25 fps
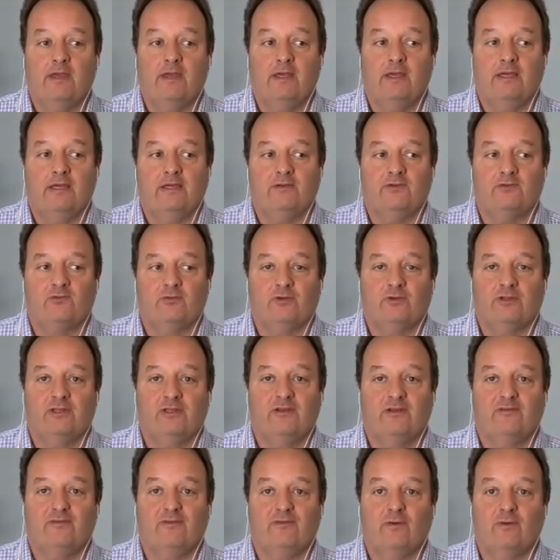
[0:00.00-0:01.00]
It is
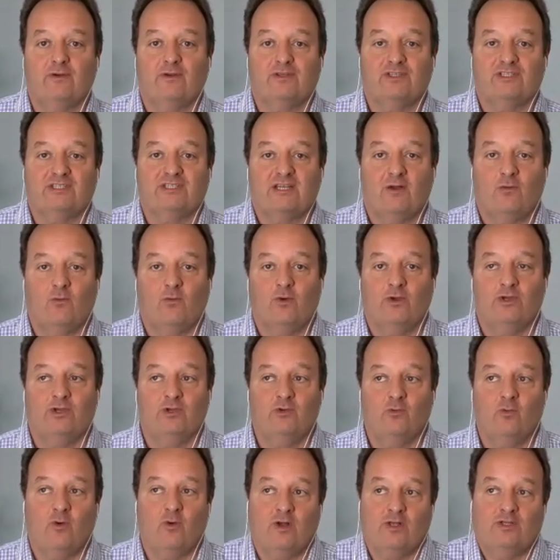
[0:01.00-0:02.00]
really focused on what
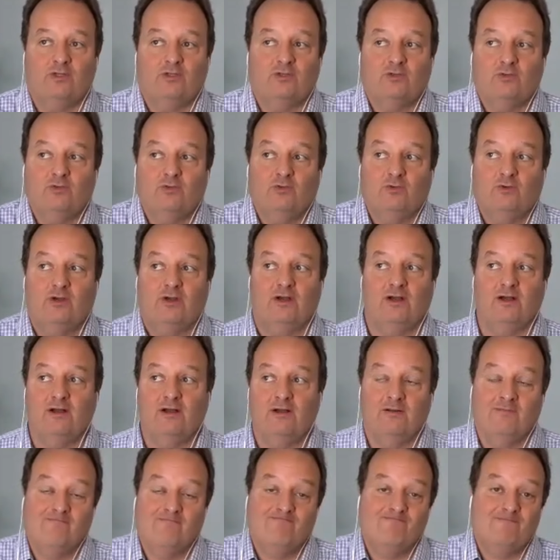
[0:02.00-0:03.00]
you want to
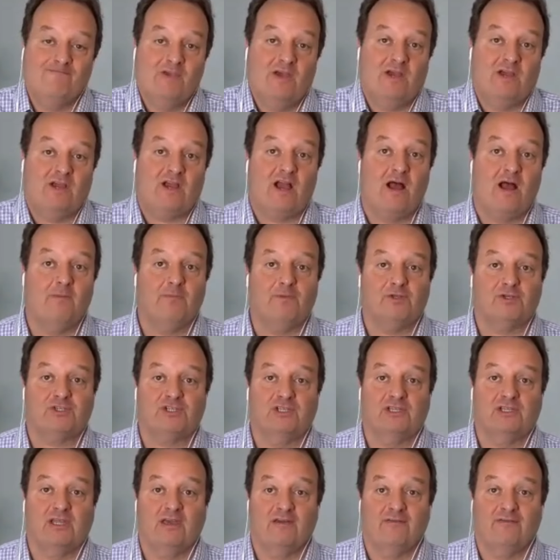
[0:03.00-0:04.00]
accomplish
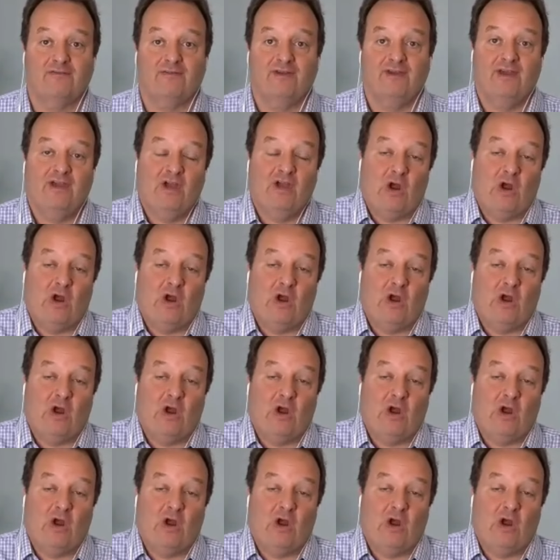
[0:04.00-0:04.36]
in life.